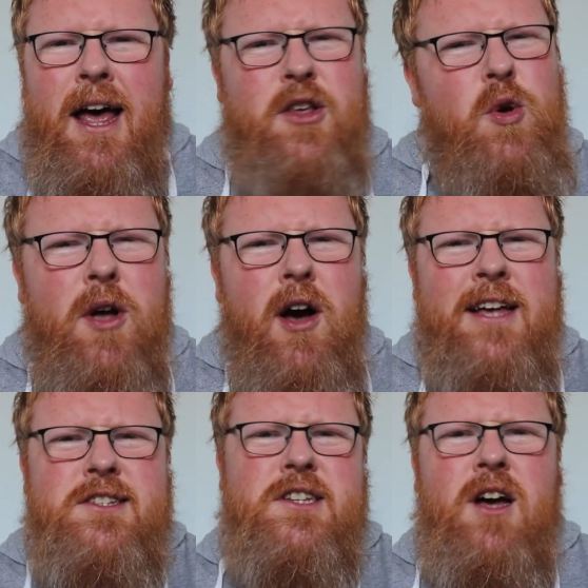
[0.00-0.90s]
You
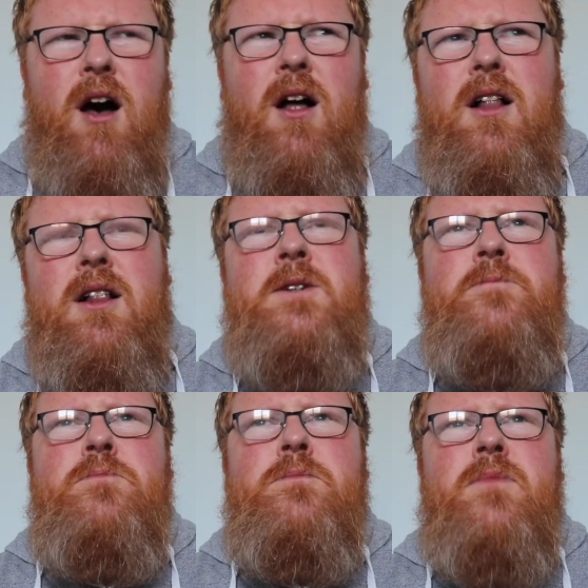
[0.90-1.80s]
guys call
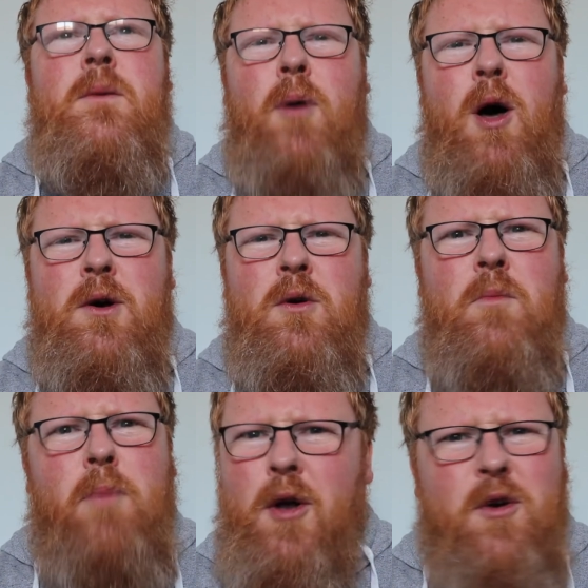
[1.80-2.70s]
Bono,
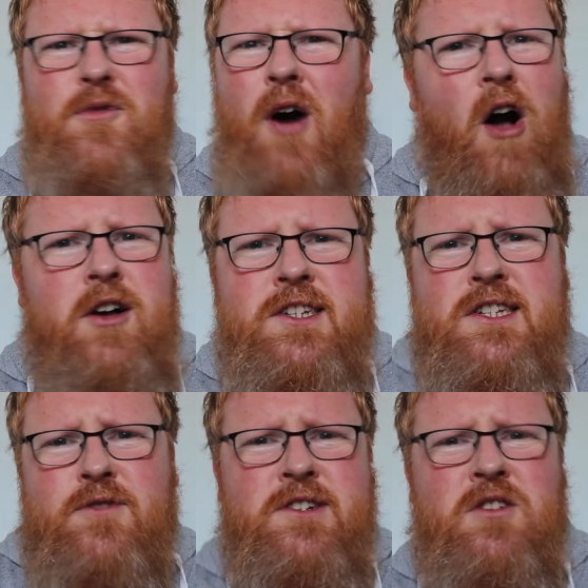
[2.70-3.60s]
Bona
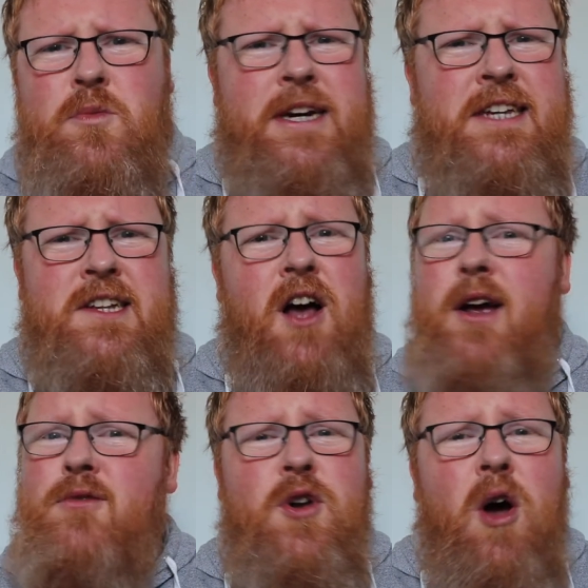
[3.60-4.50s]
Vox for some reason.
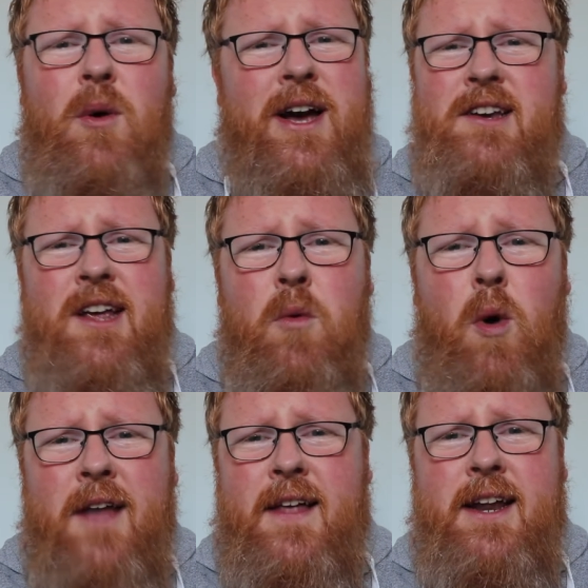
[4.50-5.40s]
I have no idea
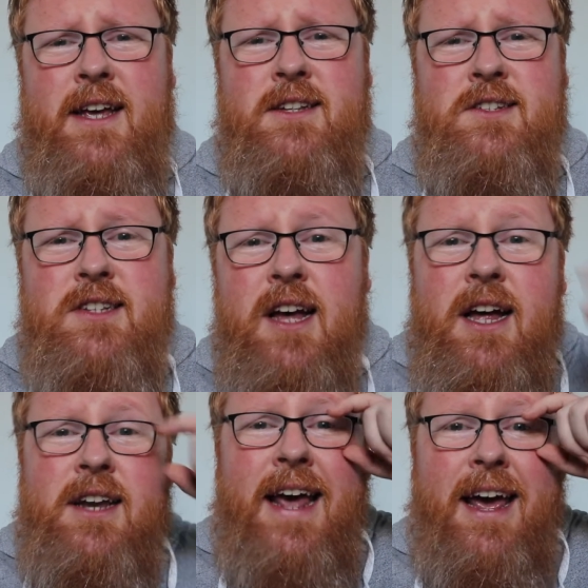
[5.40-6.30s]
why that is.
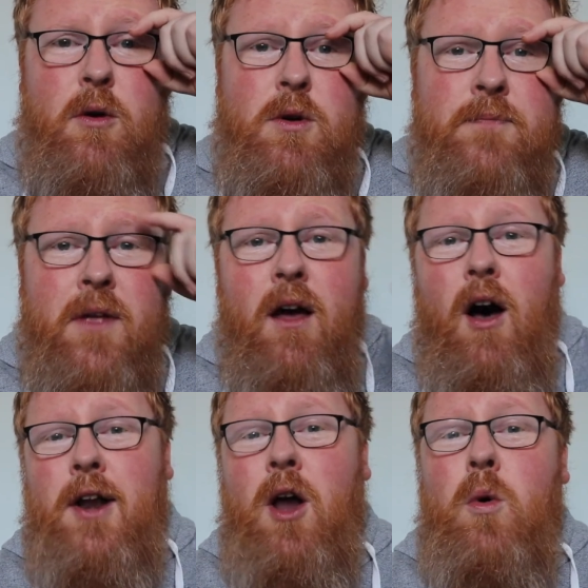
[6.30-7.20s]
Now,
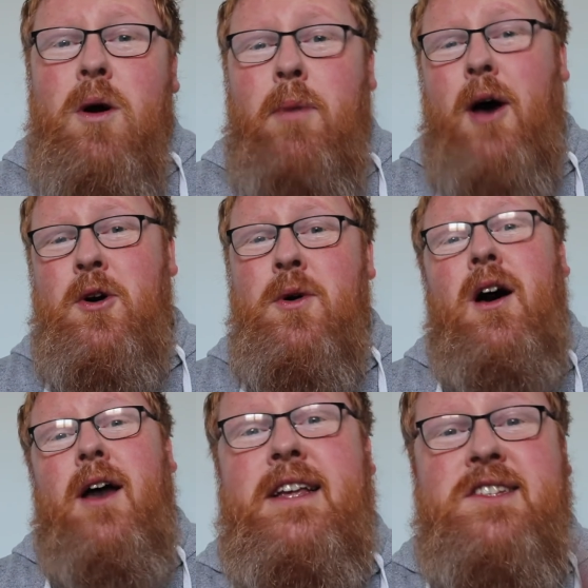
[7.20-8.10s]
I know where Bono
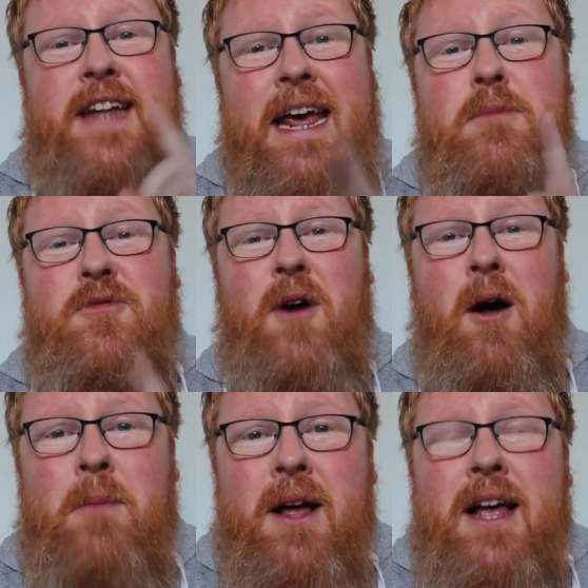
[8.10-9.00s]
his name
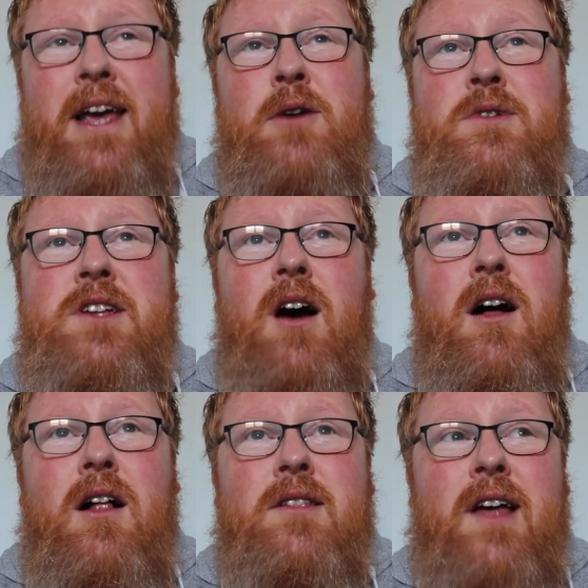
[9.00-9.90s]
from. It was
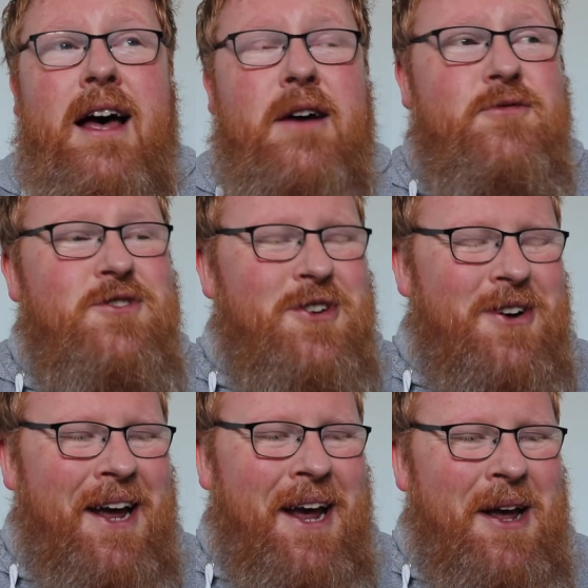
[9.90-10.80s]
called
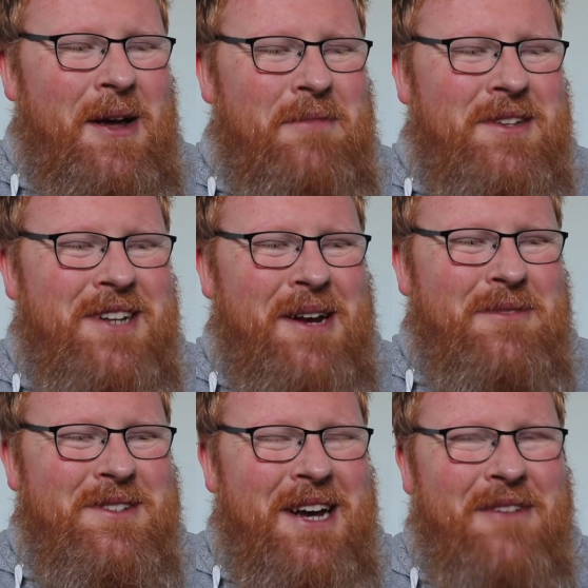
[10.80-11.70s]
after, his name
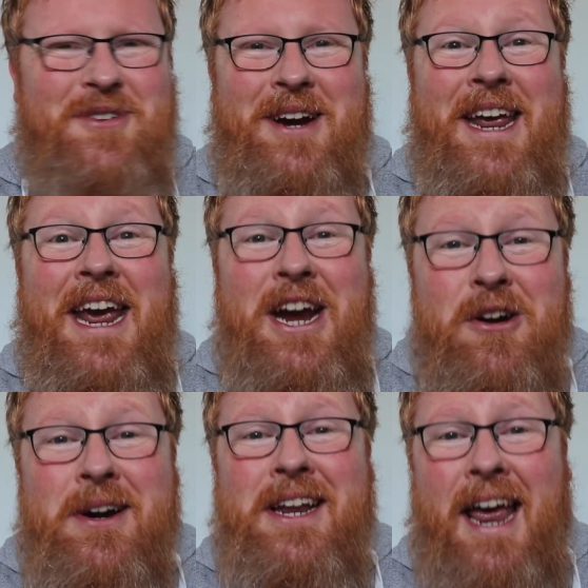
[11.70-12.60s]
was after a
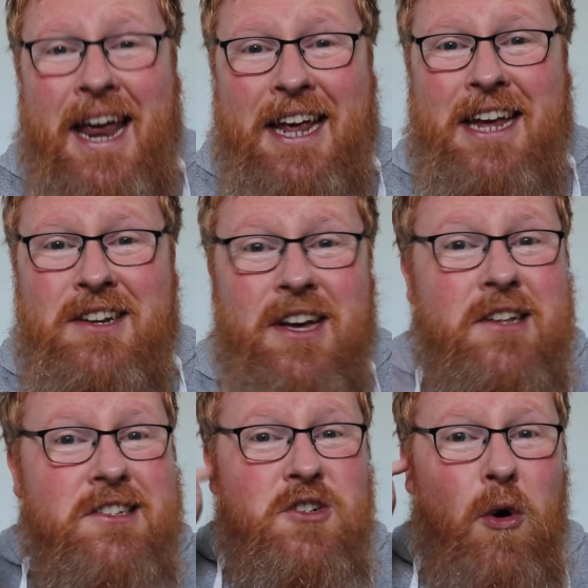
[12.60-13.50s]
hearing aid
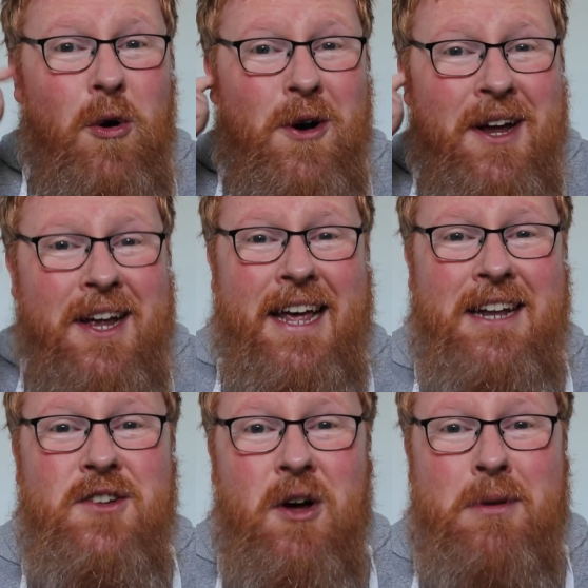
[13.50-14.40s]
store
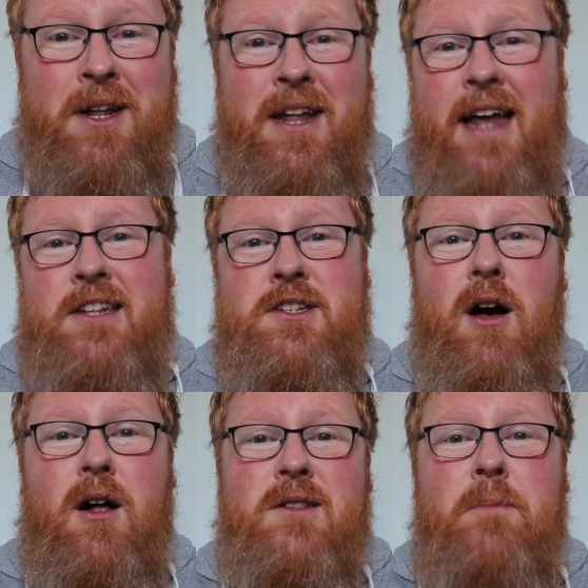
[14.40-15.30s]
in Dublin, and it's
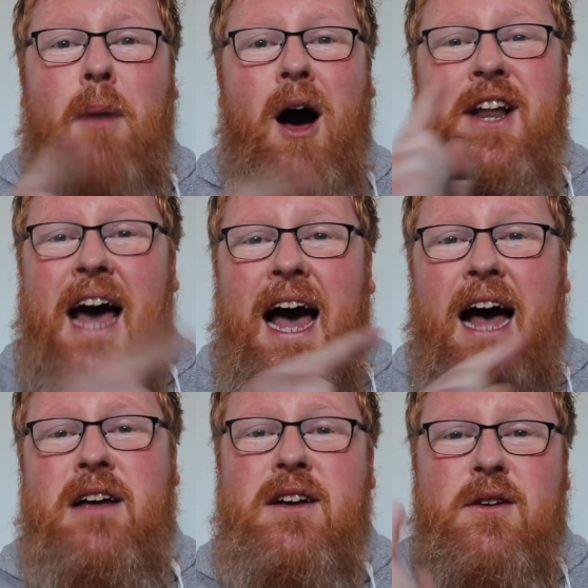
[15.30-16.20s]
called
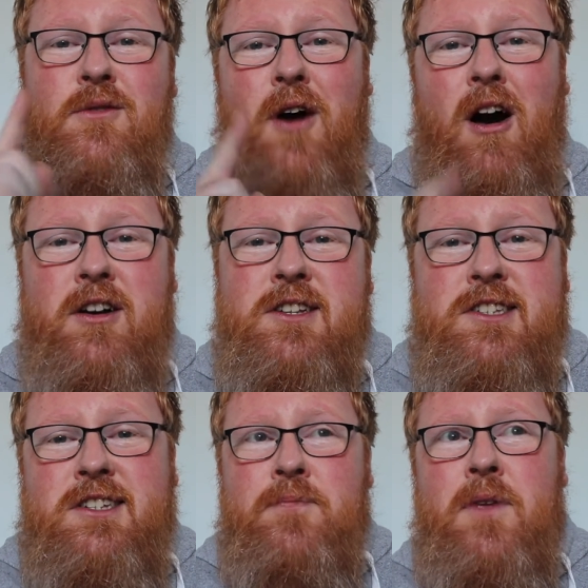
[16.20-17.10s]
Bona
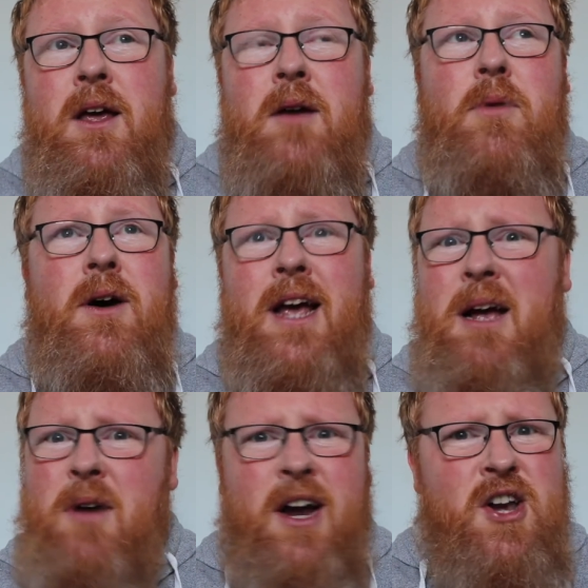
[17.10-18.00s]
Vox. But
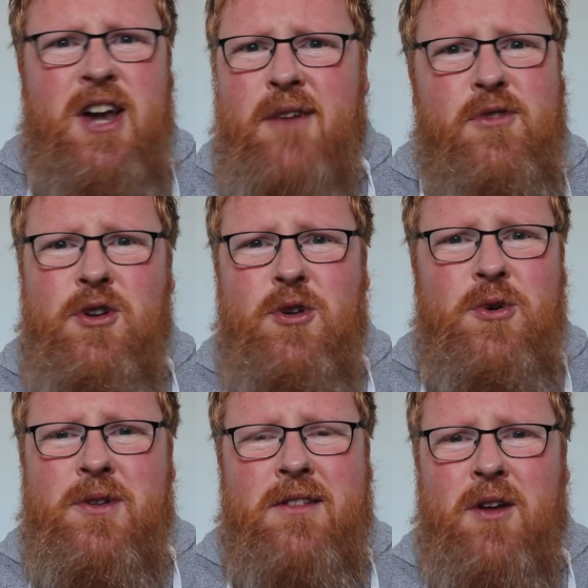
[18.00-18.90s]
I never
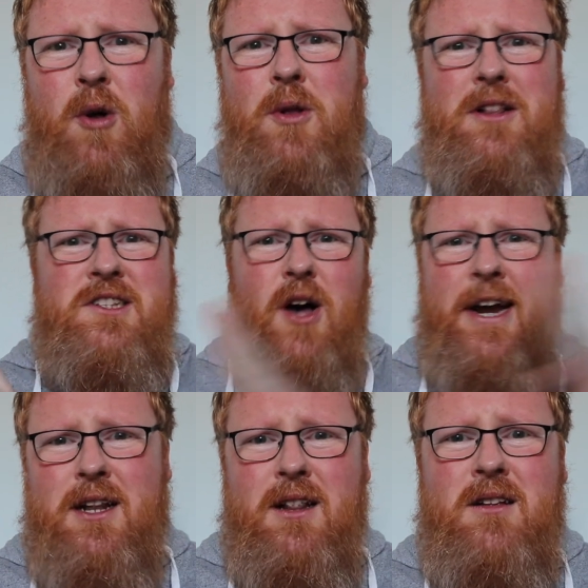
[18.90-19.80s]
knew that the whole
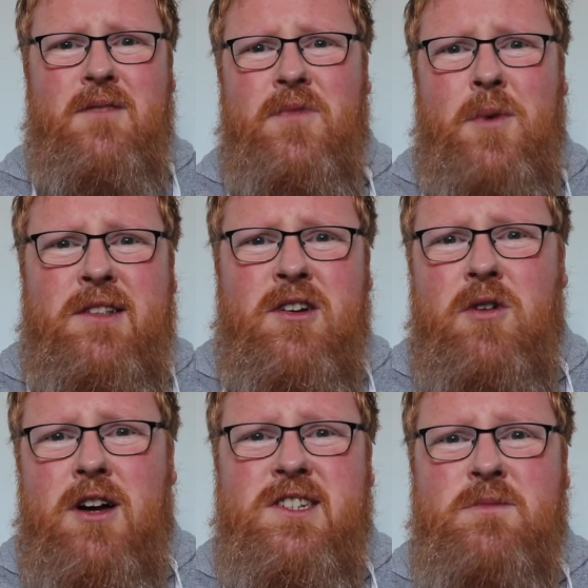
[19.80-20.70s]
title went
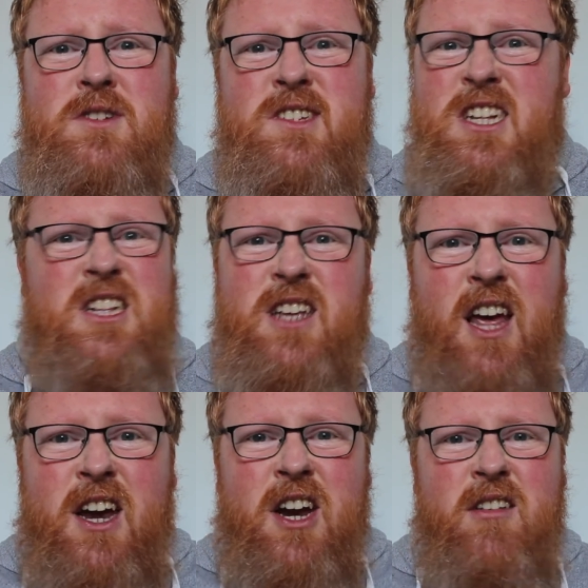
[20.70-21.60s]
across to Brazil.
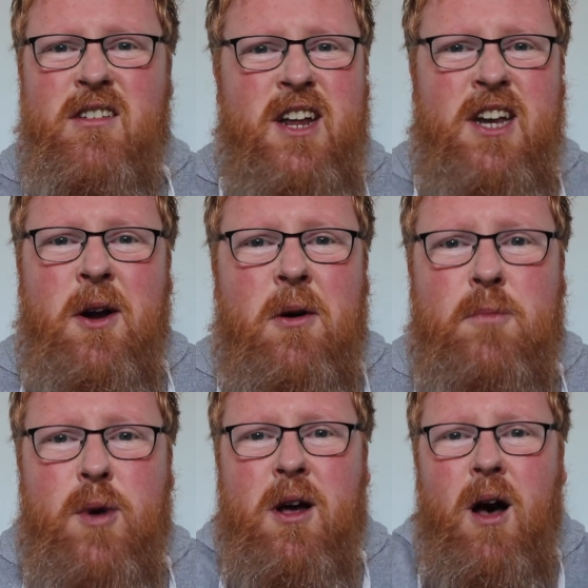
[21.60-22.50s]
Yeah, here in
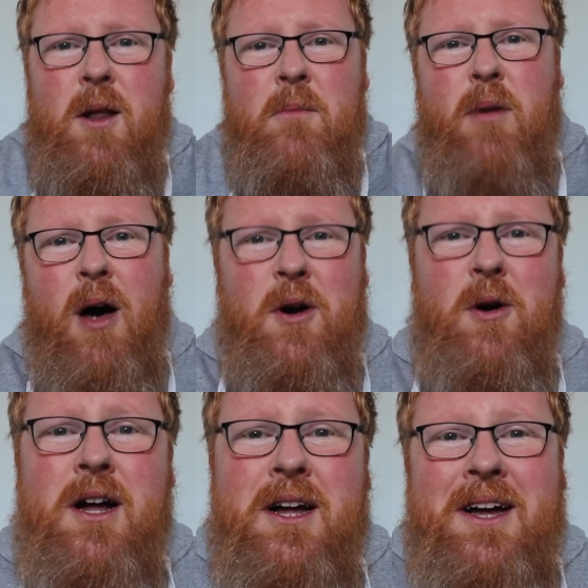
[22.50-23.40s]
Europe we call him
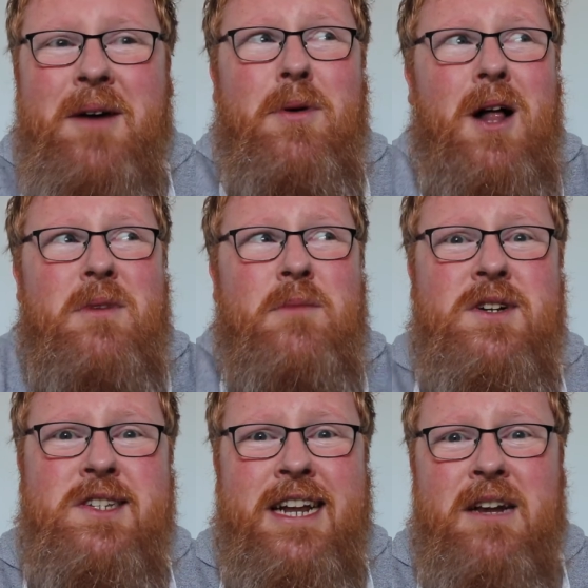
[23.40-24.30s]
Bono, but all my
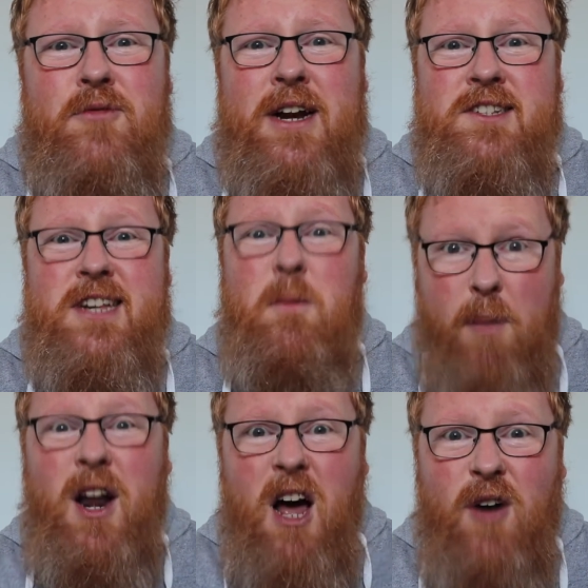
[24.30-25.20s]
Brazilian friends say,
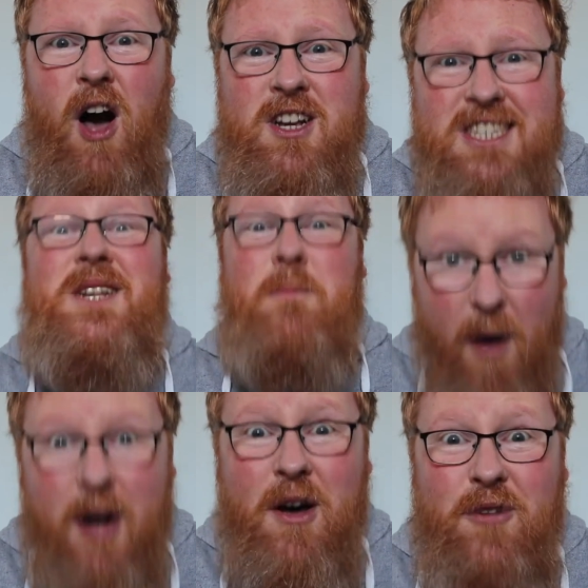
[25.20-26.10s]
"Bona Vox,
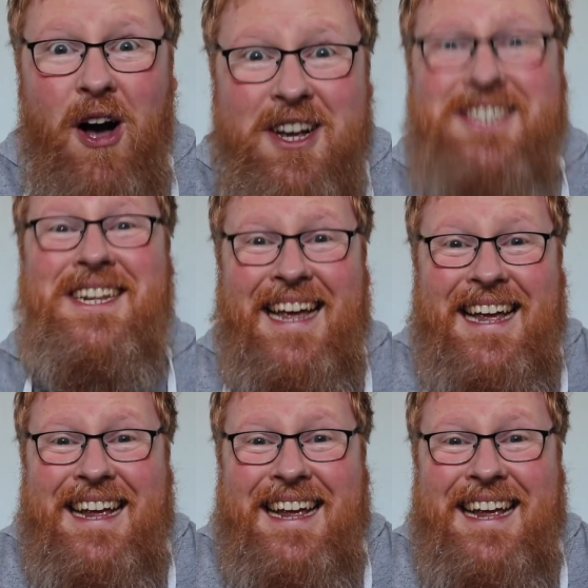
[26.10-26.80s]
Bona Vox."